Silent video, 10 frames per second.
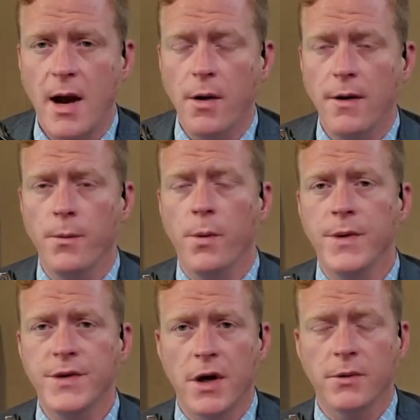Now, uh,
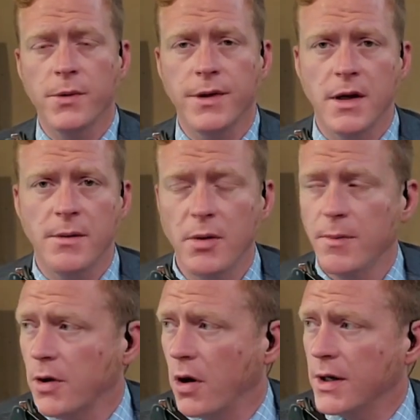when we talked with uh,
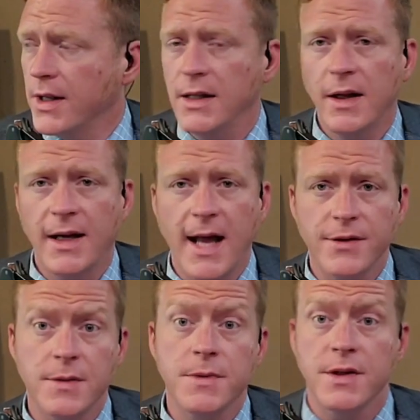Bill McCarty, he laid
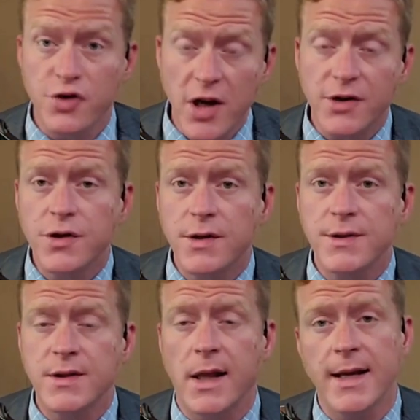out some
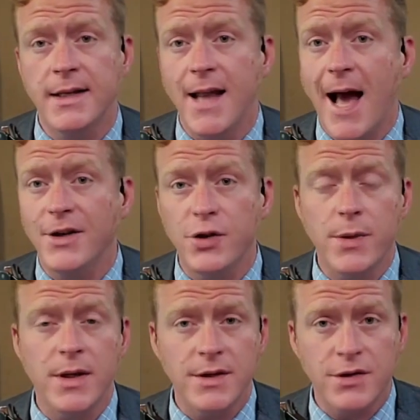suggestions like not
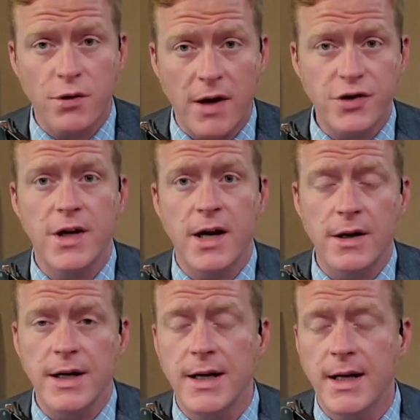doing
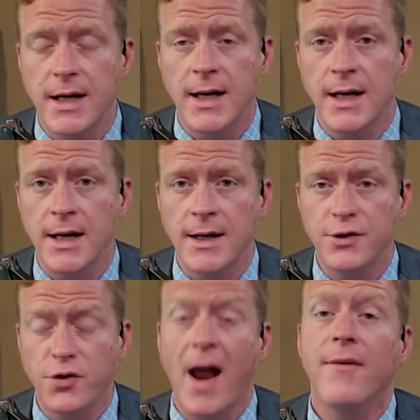discretionary
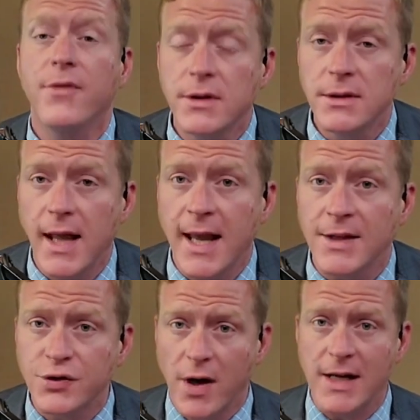uh, travel
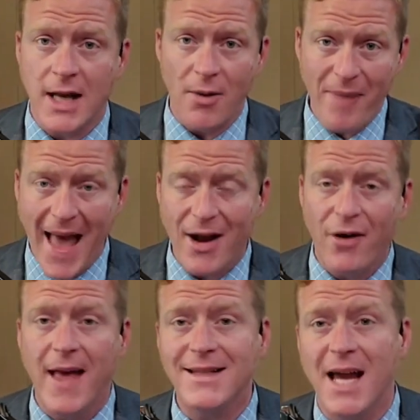and trying to cut back
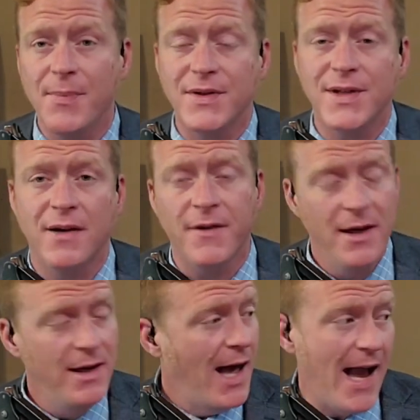on that type of stuff.
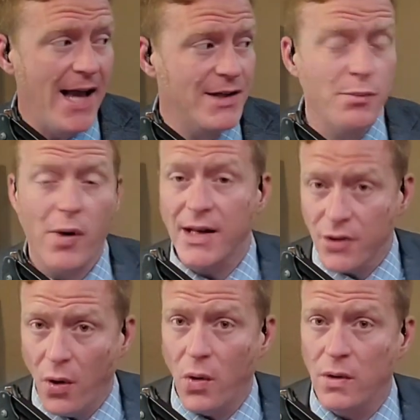I asked Brad
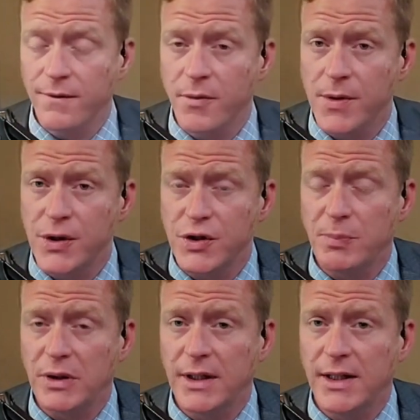Cole of the
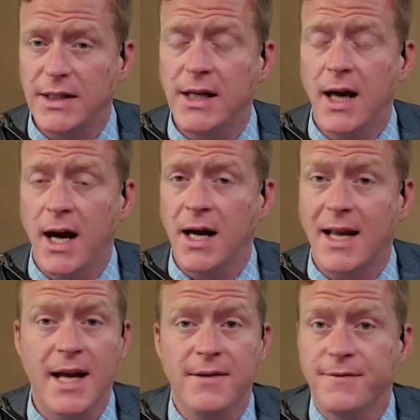Municipal League uh,
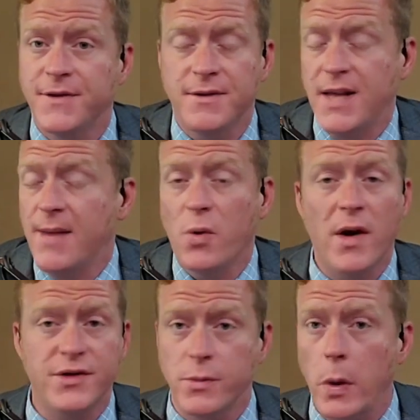kind of same
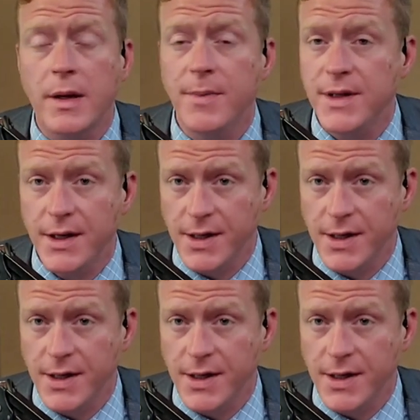question. What can be